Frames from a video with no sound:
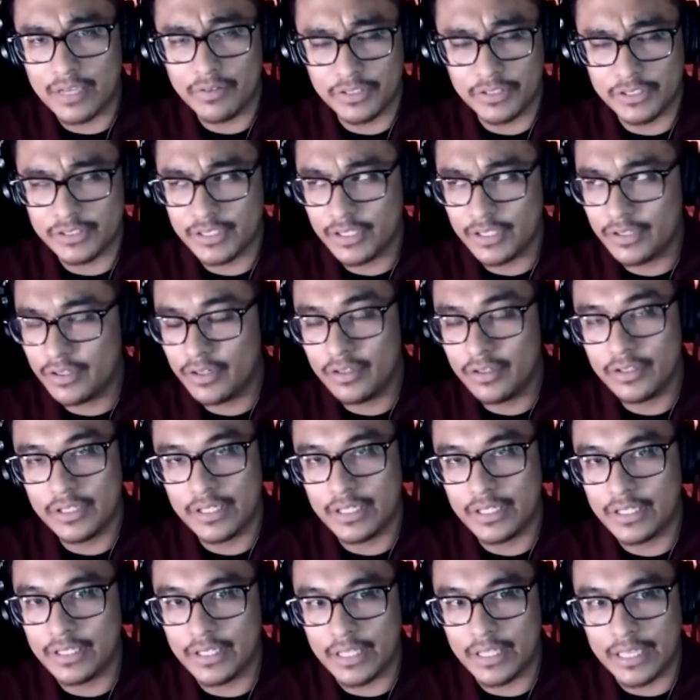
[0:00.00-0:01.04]
like what you said
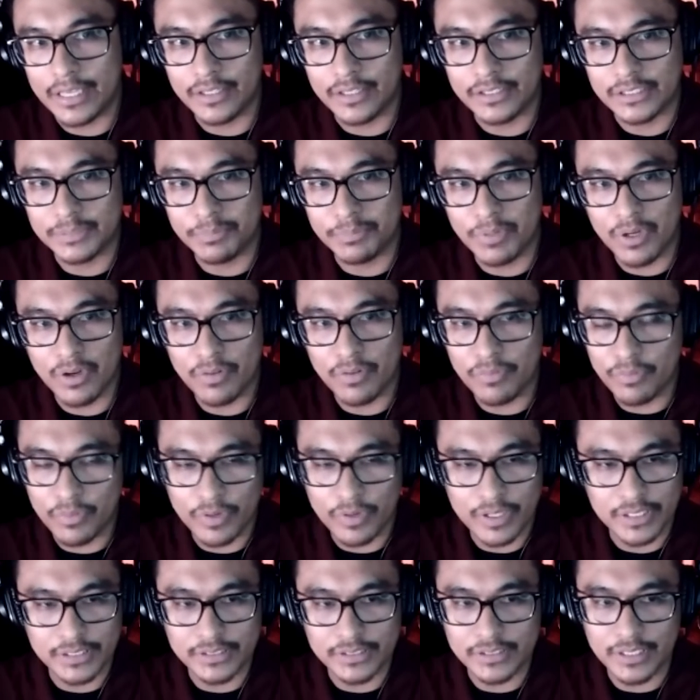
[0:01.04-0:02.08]
earlier. Like a small
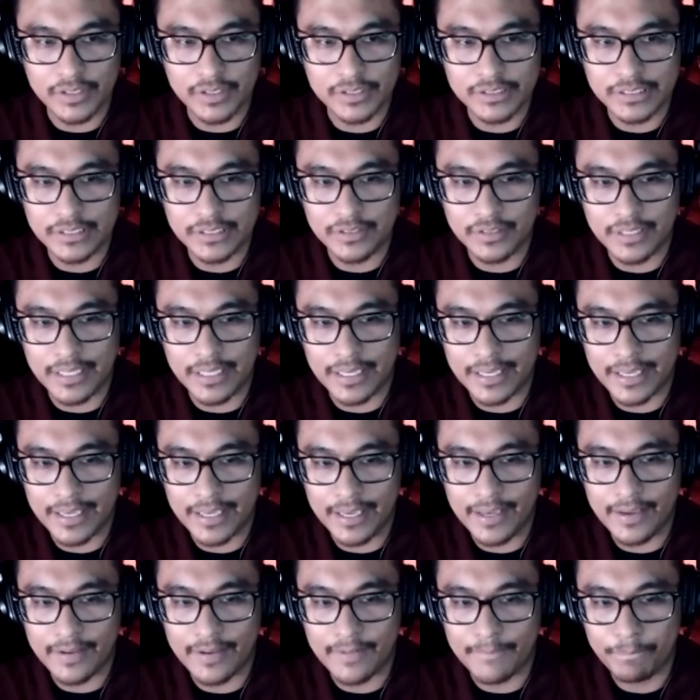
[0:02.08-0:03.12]
voice tells you, like,
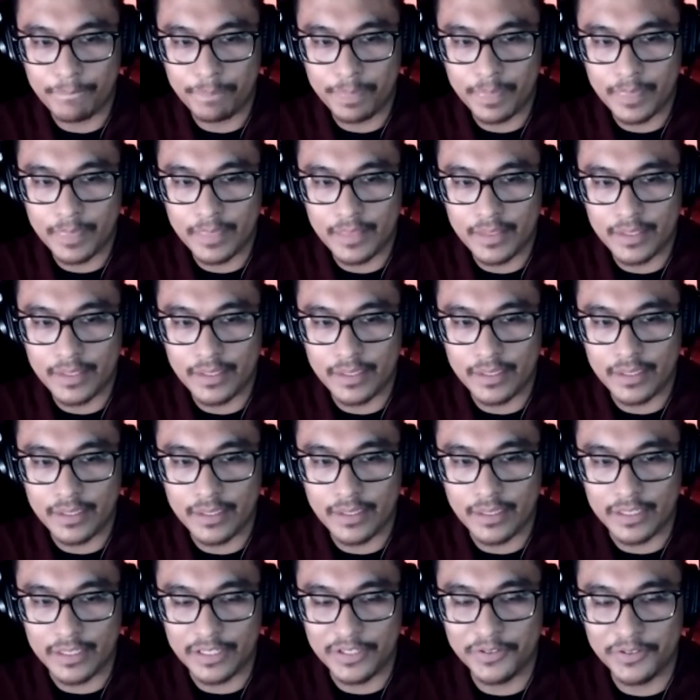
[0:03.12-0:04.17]
"Hey,
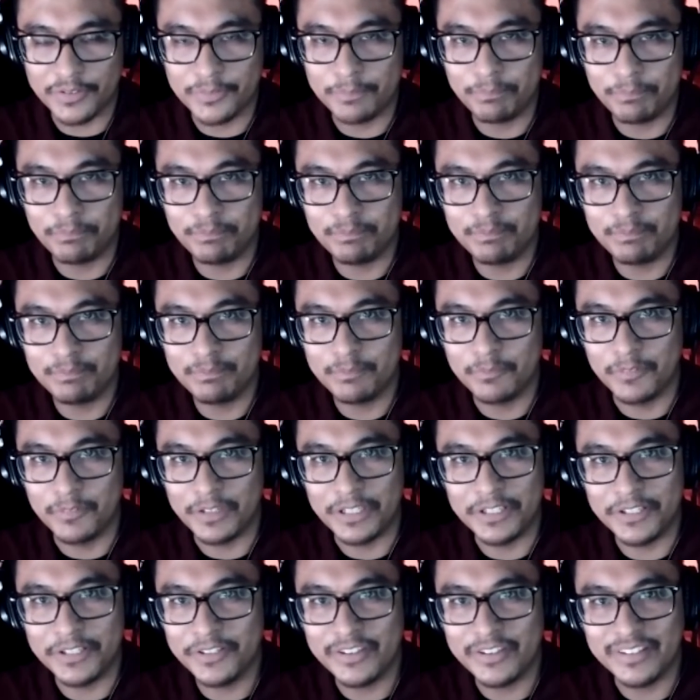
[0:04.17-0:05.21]
what are
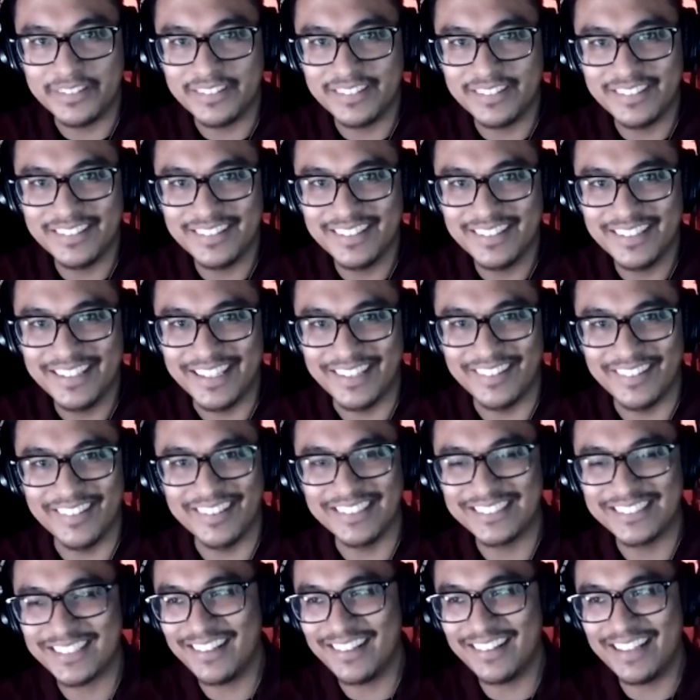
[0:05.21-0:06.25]
you doing?"
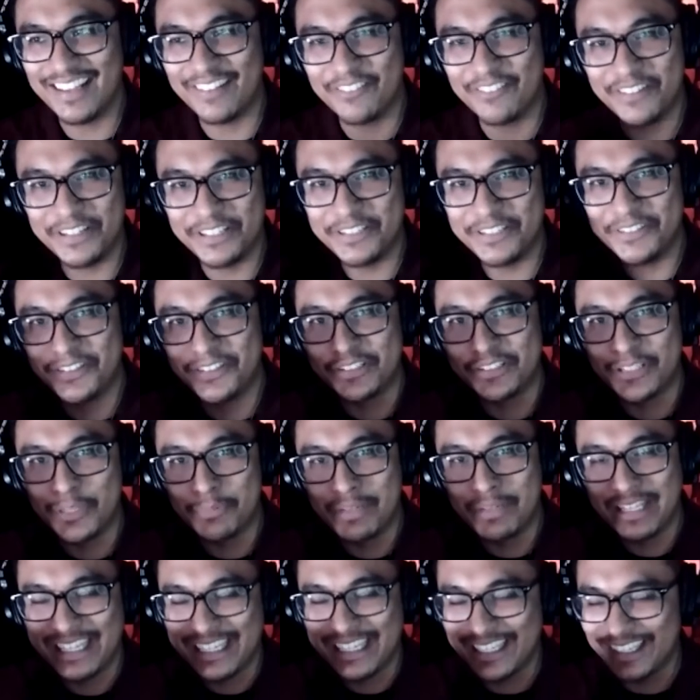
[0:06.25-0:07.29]
It's kind of like, "What are you doing,
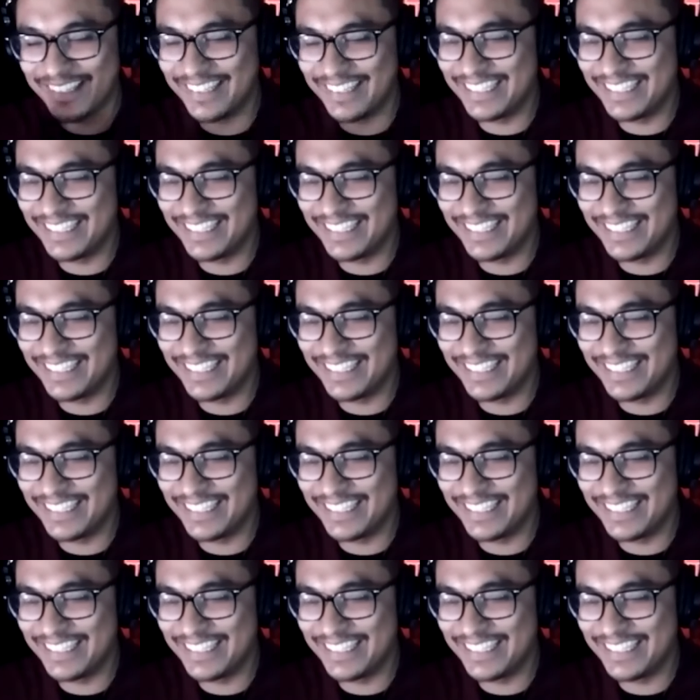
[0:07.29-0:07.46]
dummy?"